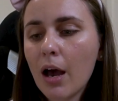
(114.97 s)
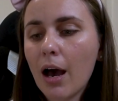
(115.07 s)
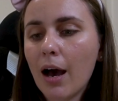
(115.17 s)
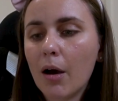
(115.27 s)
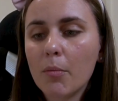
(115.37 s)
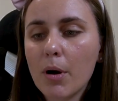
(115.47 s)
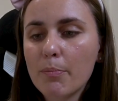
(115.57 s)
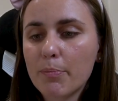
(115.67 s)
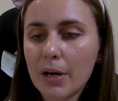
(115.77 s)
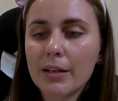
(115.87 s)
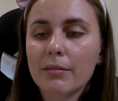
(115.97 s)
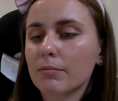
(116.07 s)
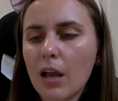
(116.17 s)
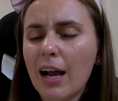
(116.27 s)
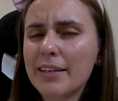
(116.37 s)
but
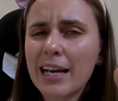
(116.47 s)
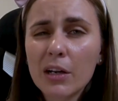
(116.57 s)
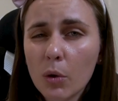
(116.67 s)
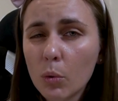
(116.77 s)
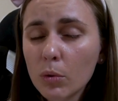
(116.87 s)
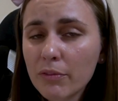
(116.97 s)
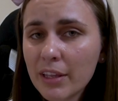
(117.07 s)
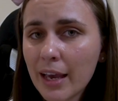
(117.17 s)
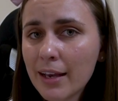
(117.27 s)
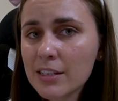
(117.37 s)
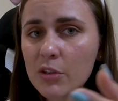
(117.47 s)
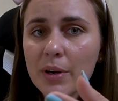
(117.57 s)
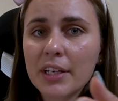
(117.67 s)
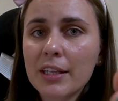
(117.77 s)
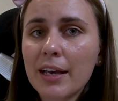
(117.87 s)
I doubt all of the eggs, the
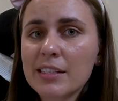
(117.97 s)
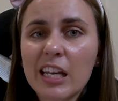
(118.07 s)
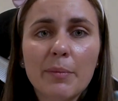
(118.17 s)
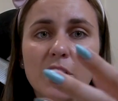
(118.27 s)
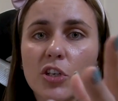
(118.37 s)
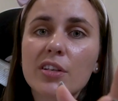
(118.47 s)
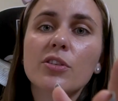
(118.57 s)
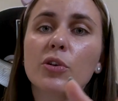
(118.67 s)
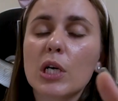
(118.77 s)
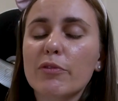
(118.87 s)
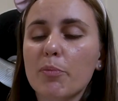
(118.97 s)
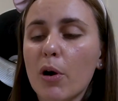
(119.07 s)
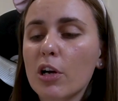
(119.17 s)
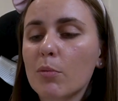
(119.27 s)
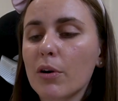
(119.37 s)
regular eggs, are going to be just Unova
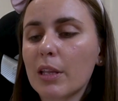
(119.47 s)
Pokemon.